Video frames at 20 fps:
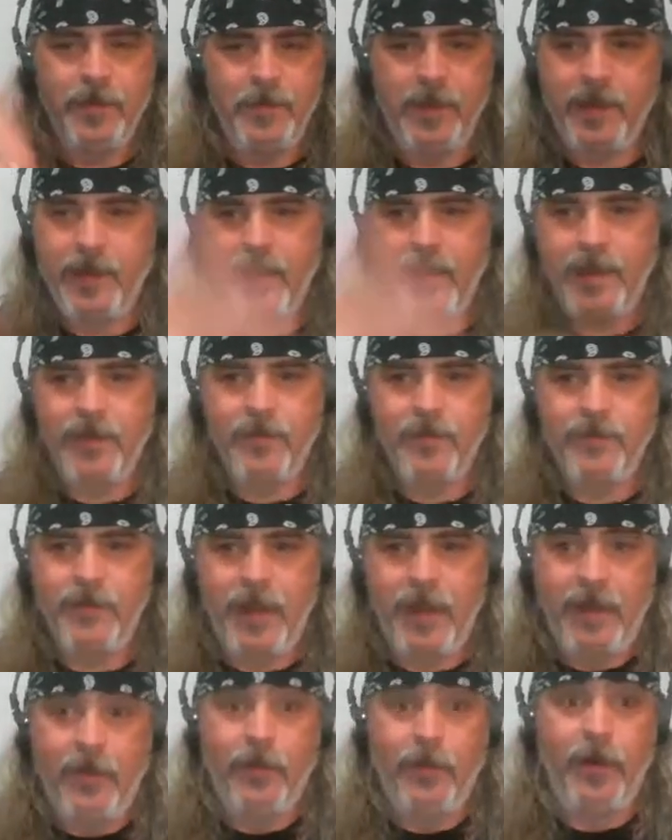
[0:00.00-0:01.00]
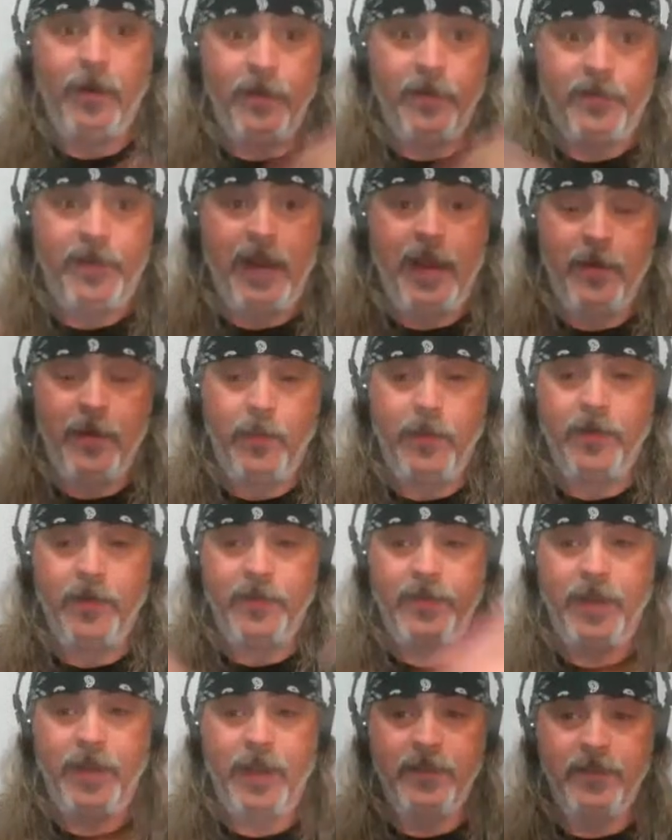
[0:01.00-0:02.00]
I'm like, I don't understand a word you're
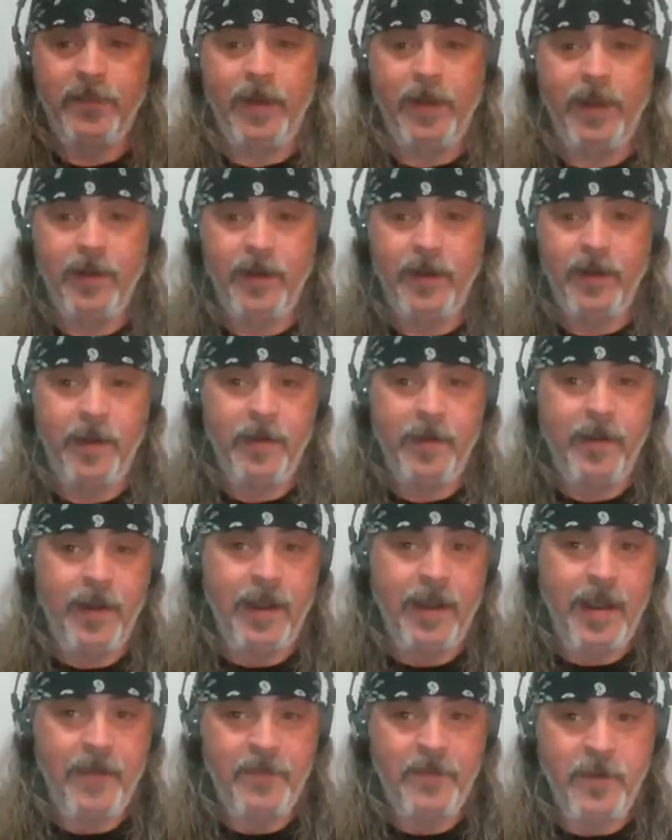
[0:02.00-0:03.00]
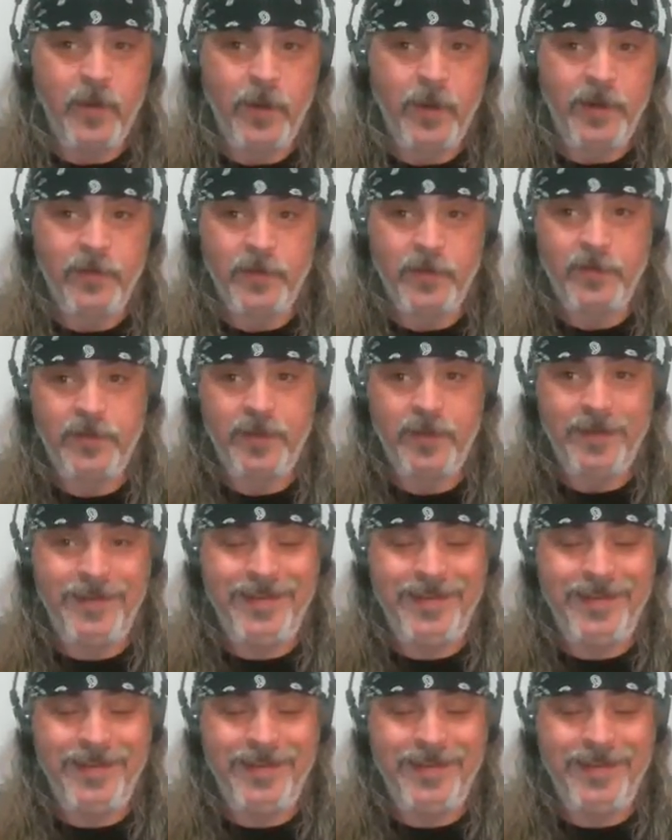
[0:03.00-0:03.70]
saying, so I have no interest.